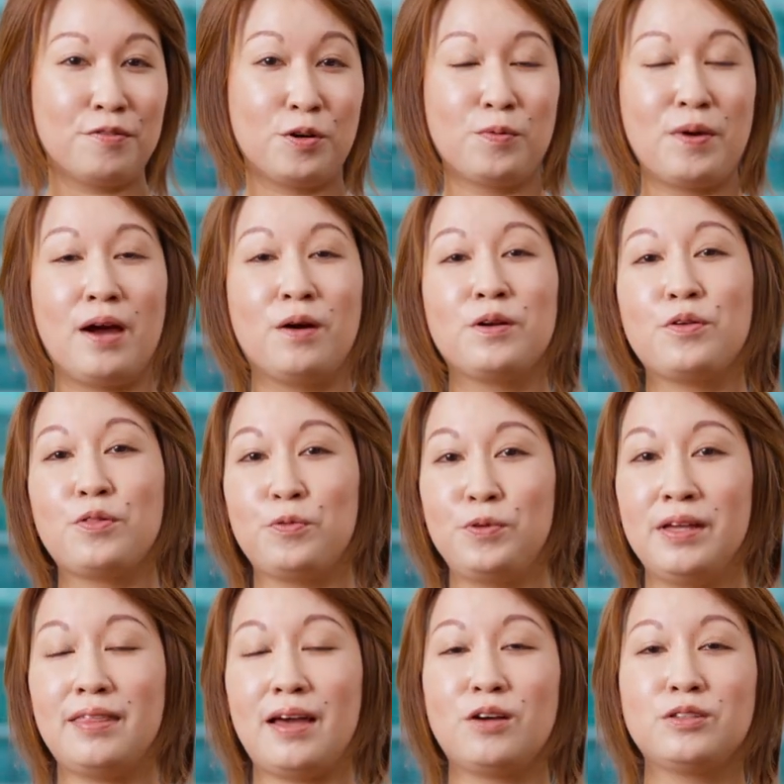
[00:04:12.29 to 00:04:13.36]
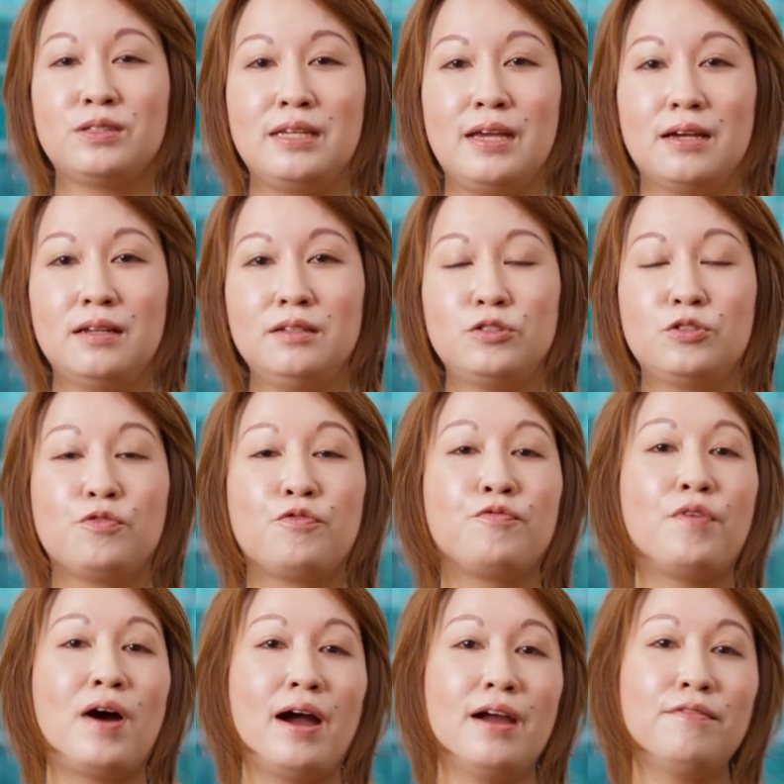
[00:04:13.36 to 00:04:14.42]
for around 3,000 yen to
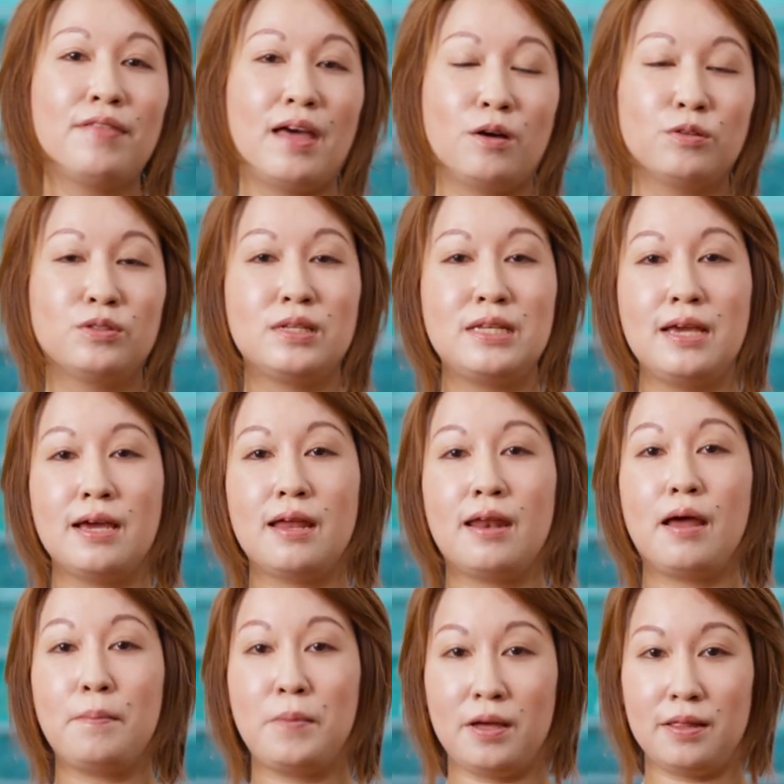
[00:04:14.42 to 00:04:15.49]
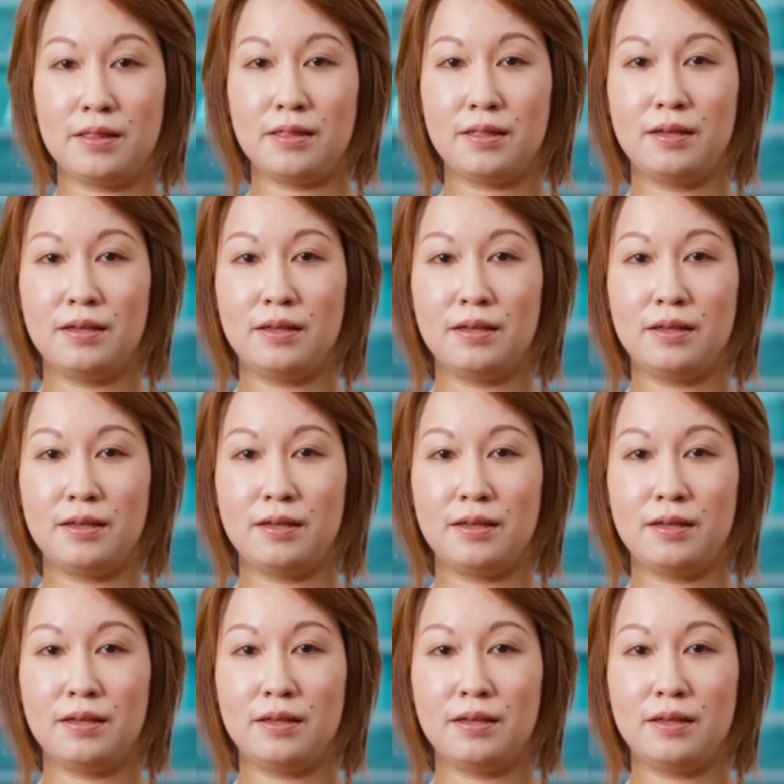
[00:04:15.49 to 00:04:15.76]
5,000 yen a month.